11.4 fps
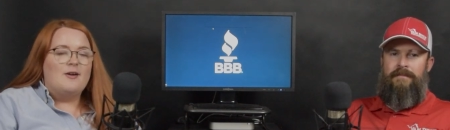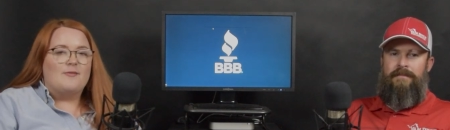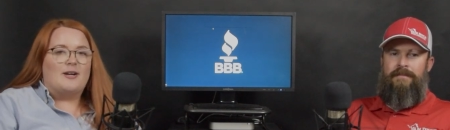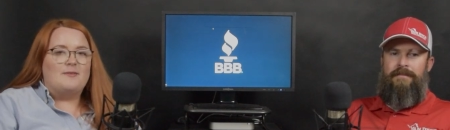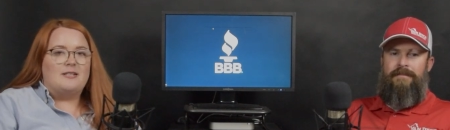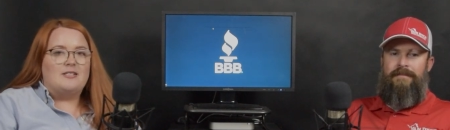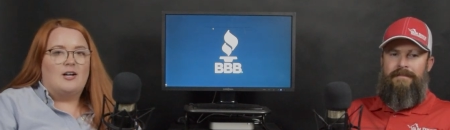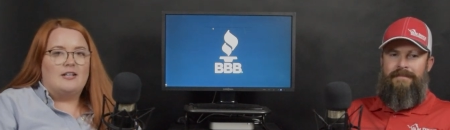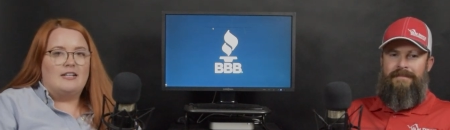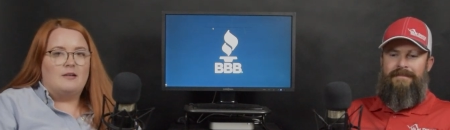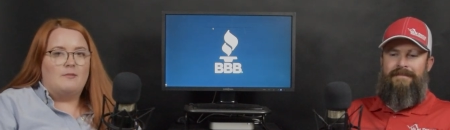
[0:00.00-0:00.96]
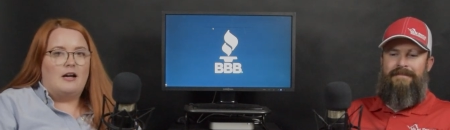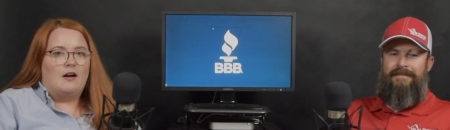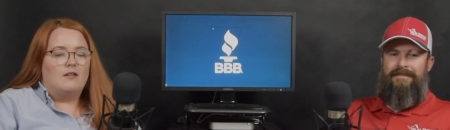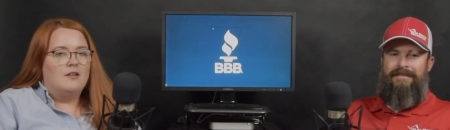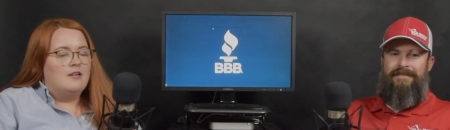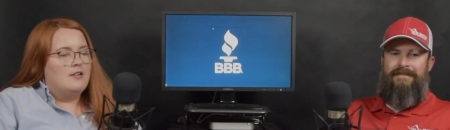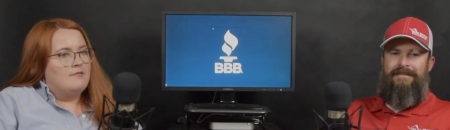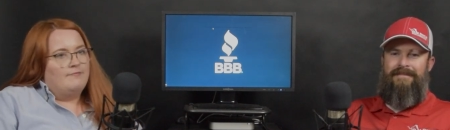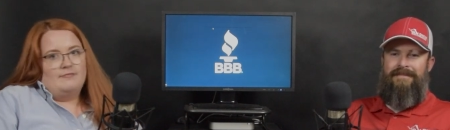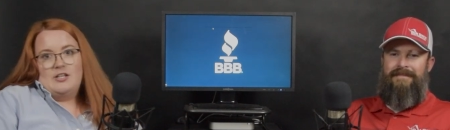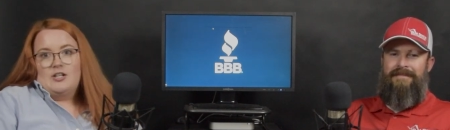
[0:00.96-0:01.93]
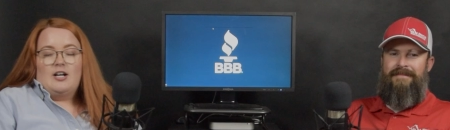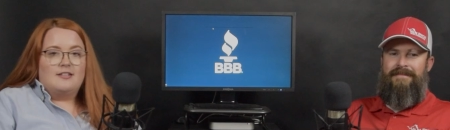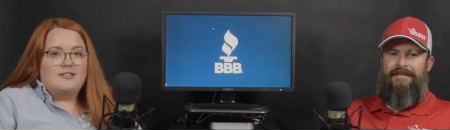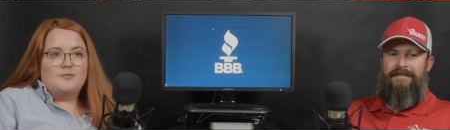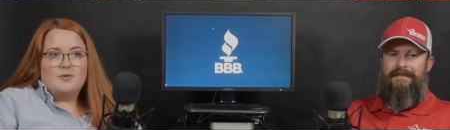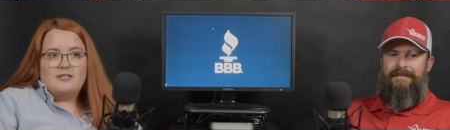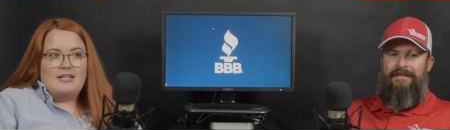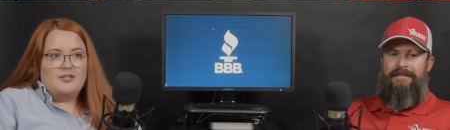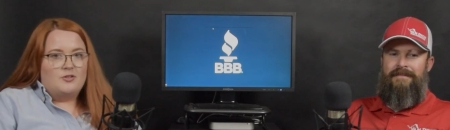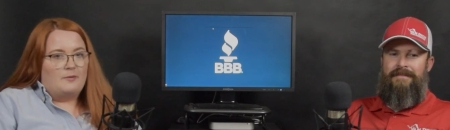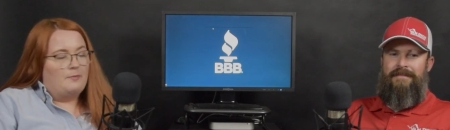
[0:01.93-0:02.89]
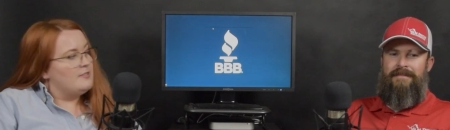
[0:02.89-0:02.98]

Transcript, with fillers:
Speaker 1: We're going to be talking about their customer centric